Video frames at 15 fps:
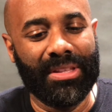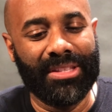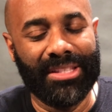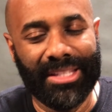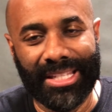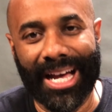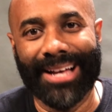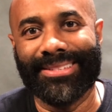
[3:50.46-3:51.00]

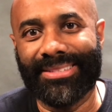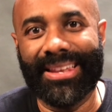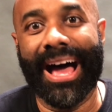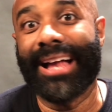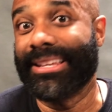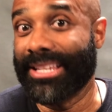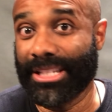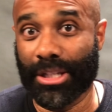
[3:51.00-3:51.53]
does
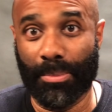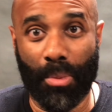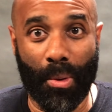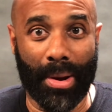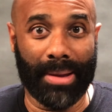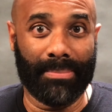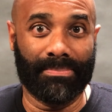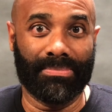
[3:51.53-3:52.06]
not
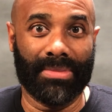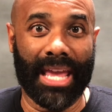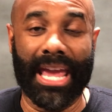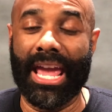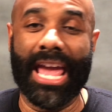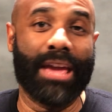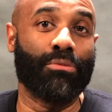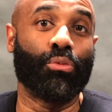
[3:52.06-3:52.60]
disappoint.
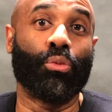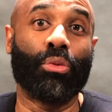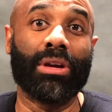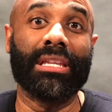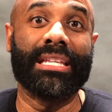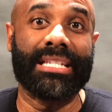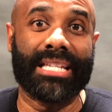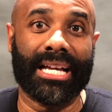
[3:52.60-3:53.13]
It
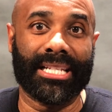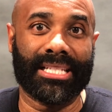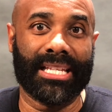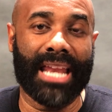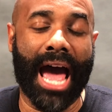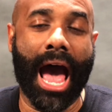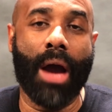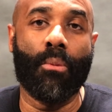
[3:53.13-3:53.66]
really
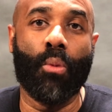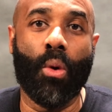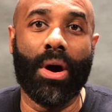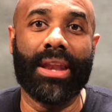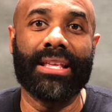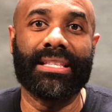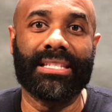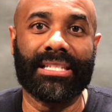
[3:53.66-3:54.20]
doesn't. I
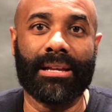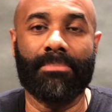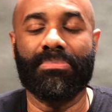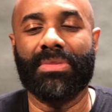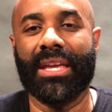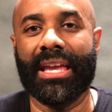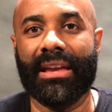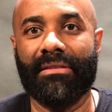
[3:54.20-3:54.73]
wanted
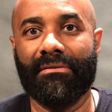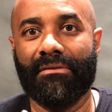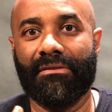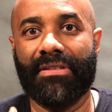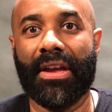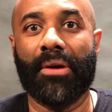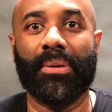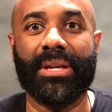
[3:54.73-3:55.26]
something
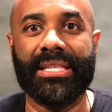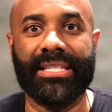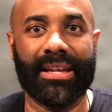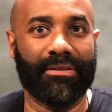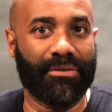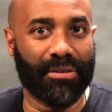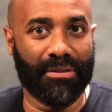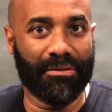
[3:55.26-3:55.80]
very
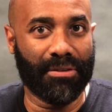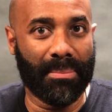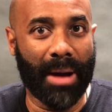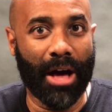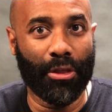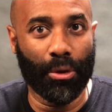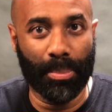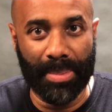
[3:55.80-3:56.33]
different from
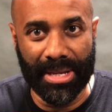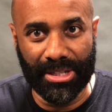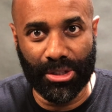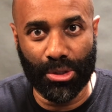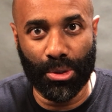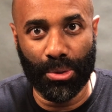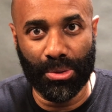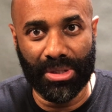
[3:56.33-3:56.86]
other
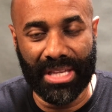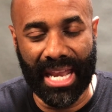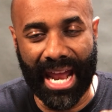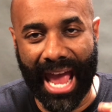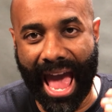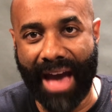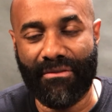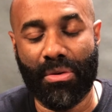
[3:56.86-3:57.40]
pistols that I
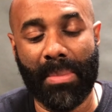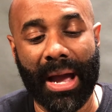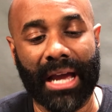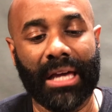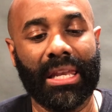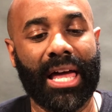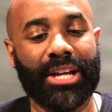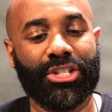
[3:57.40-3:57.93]
have in my
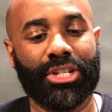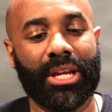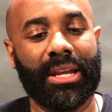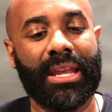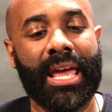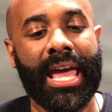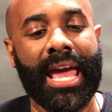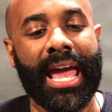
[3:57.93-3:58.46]
collection,
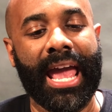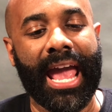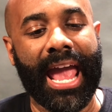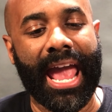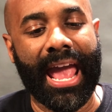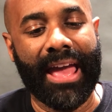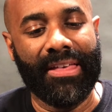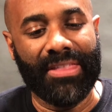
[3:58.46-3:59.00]

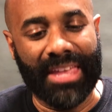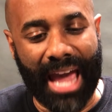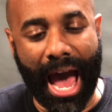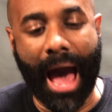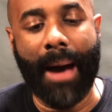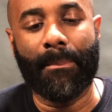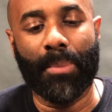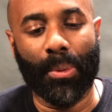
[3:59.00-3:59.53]
and the
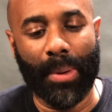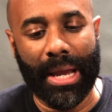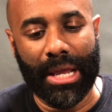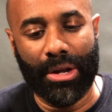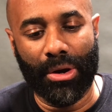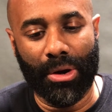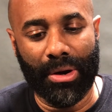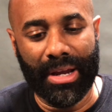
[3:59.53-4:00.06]

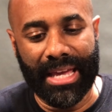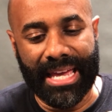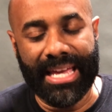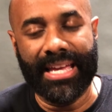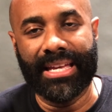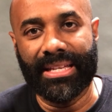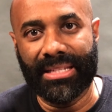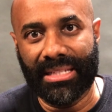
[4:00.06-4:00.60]
operator
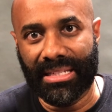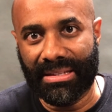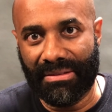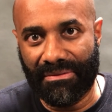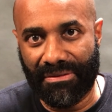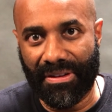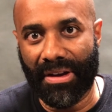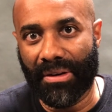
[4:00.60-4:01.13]
is
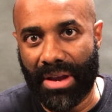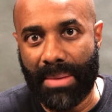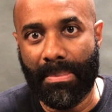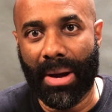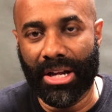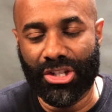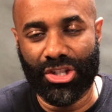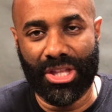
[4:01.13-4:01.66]
very
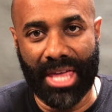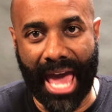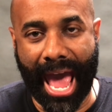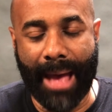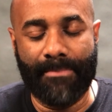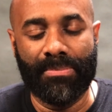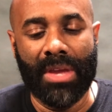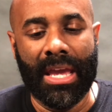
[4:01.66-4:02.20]
much
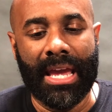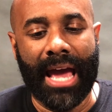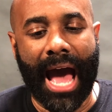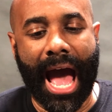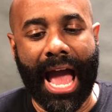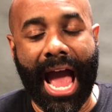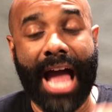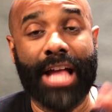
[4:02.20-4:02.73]
that. I